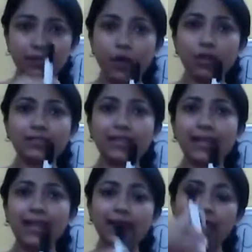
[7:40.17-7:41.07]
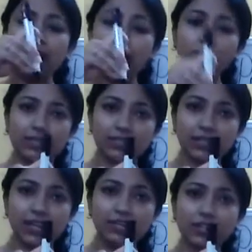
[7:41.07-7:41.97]
oscillate along this
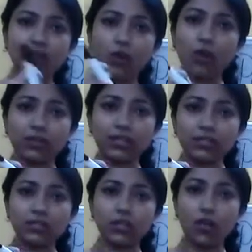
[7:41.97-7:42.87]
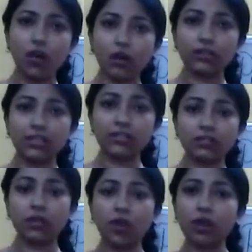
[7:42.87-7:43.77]
direction or this or
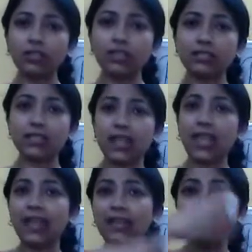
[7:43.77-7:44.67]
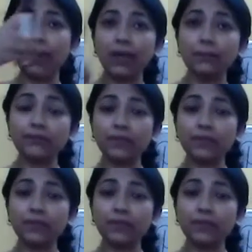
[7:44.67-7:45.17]
this or this, anywhere.